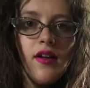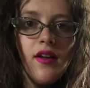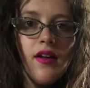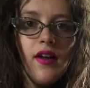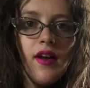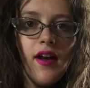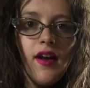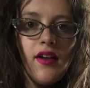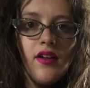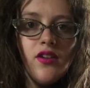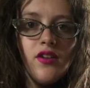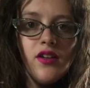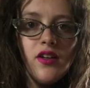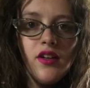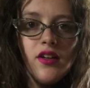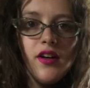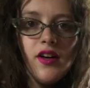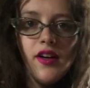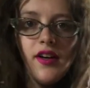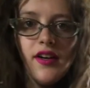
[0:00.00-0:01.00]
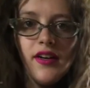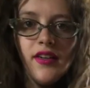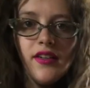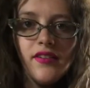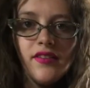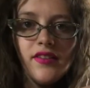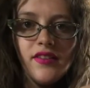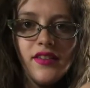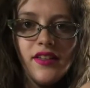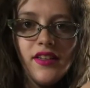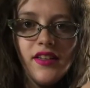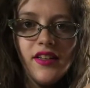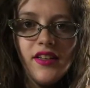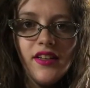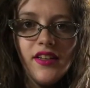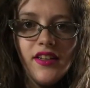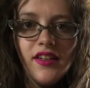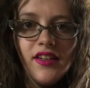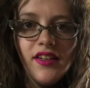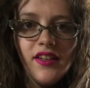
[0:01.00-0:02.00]
Yeah, you can kind of see
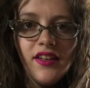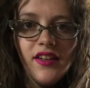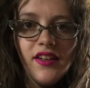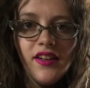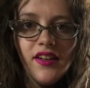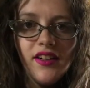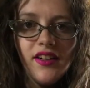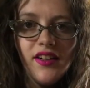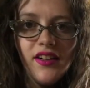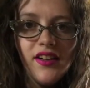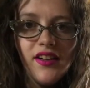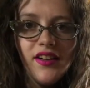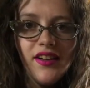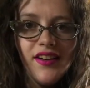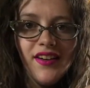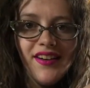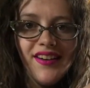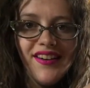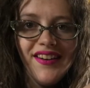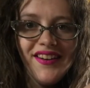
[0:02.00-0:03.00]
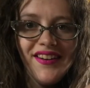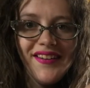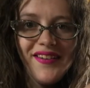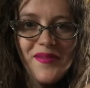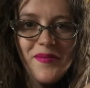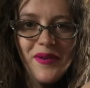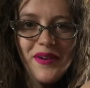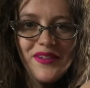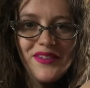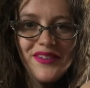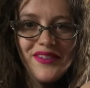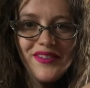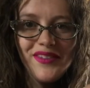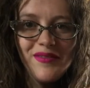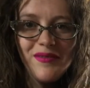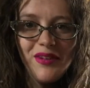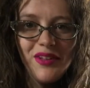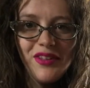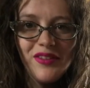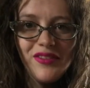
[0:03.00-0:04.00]
a bunch of
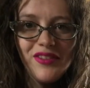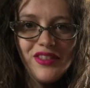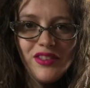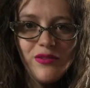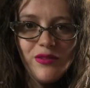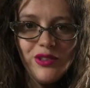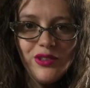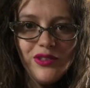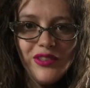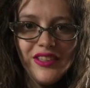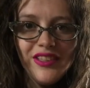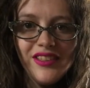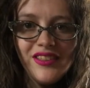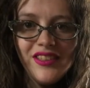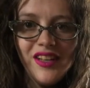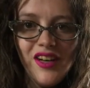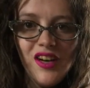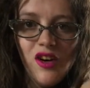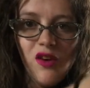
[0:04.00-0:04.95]
them all at once if I go like this.